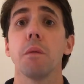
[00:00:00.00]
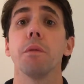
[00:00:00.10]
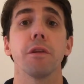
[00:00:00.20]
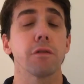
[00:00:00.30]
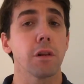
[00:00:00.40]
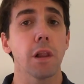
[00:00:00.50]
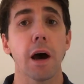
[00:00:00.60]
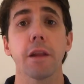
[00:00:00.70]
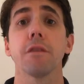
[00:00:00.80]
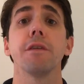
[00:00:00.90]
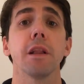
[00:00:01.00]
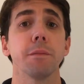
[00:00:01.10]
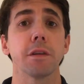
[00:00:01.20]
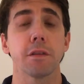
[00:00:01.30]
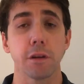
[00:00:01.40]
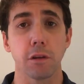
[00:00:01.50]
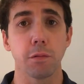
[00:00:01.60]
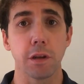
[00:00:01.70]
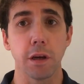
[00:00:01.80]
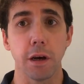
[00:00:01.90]
But there's a lot of development still to be
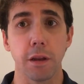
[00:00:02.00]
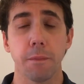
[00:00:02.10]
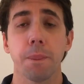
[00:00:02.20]
done.